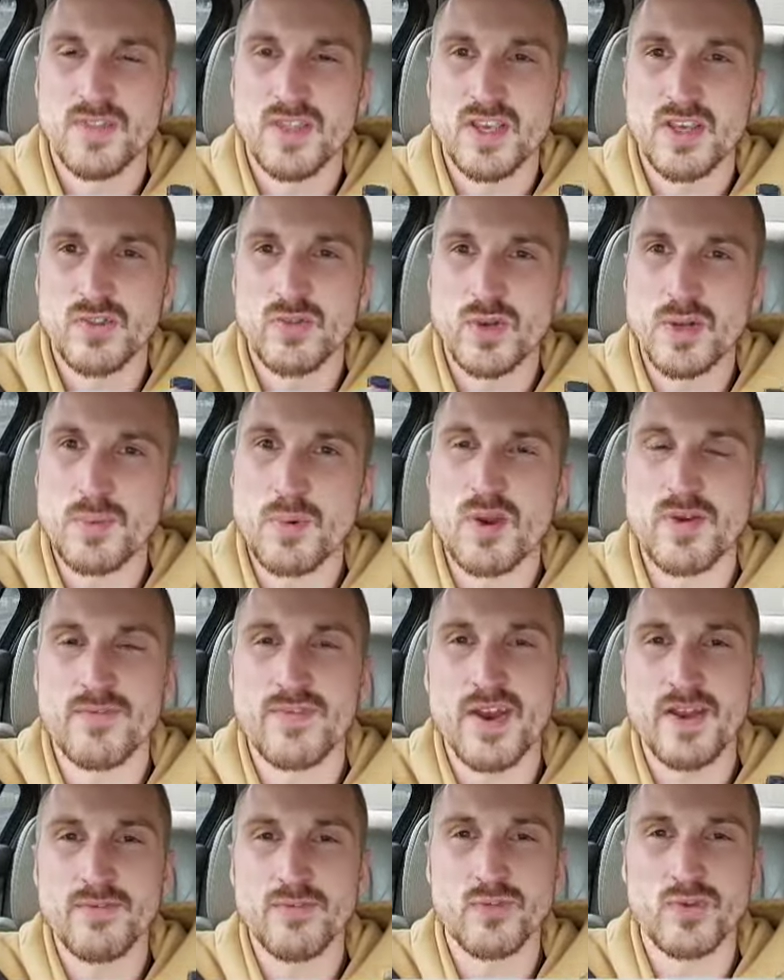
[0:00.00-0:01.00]
the
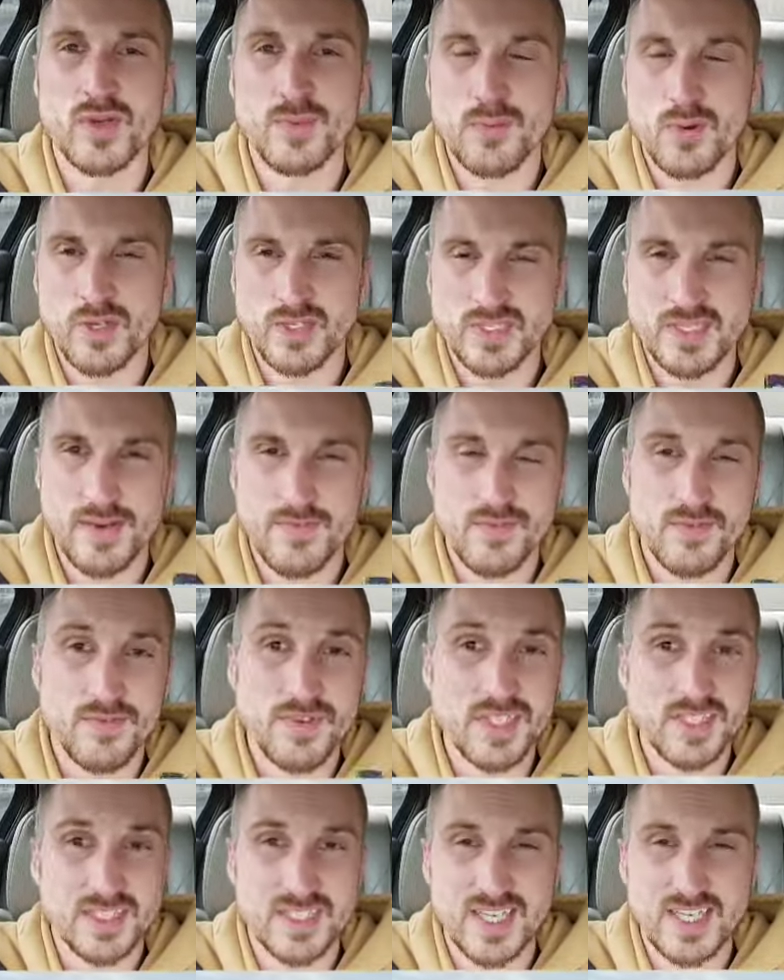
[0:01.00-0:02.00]
3.5 and 3.7
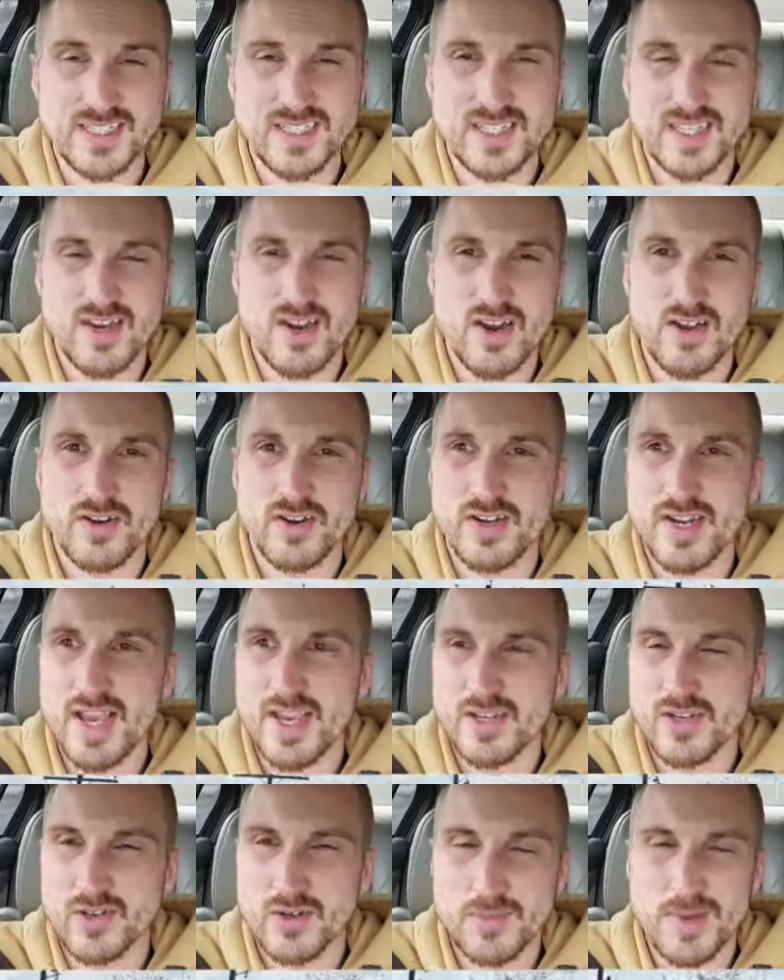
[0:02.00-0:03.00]
V6 that Honda and
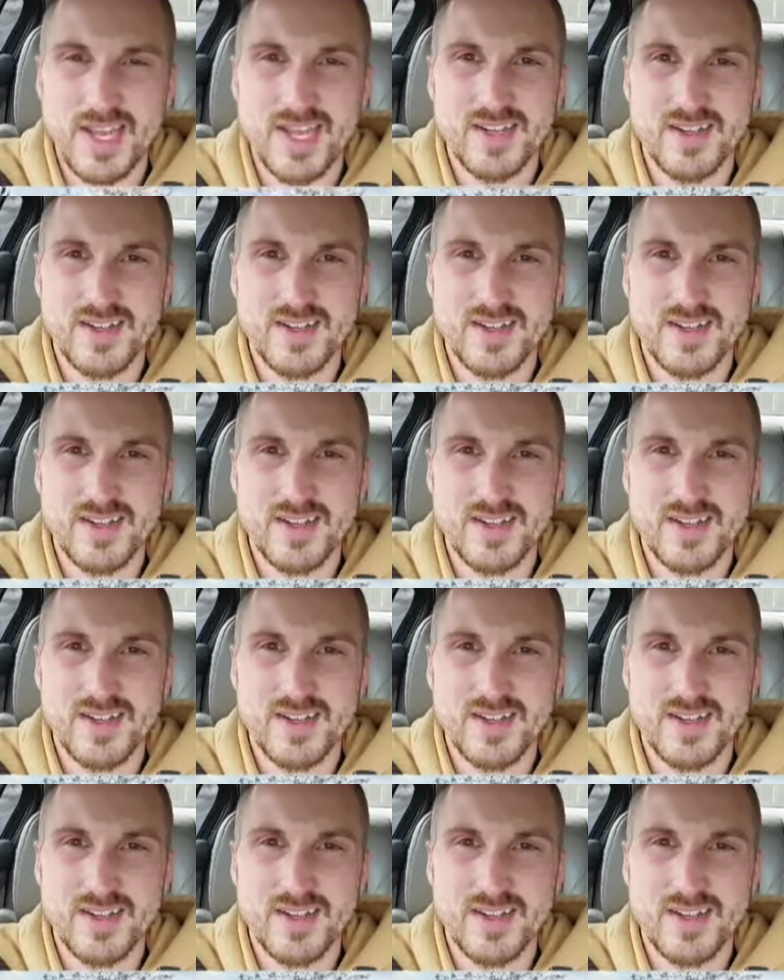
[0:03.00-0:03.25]
Acura make,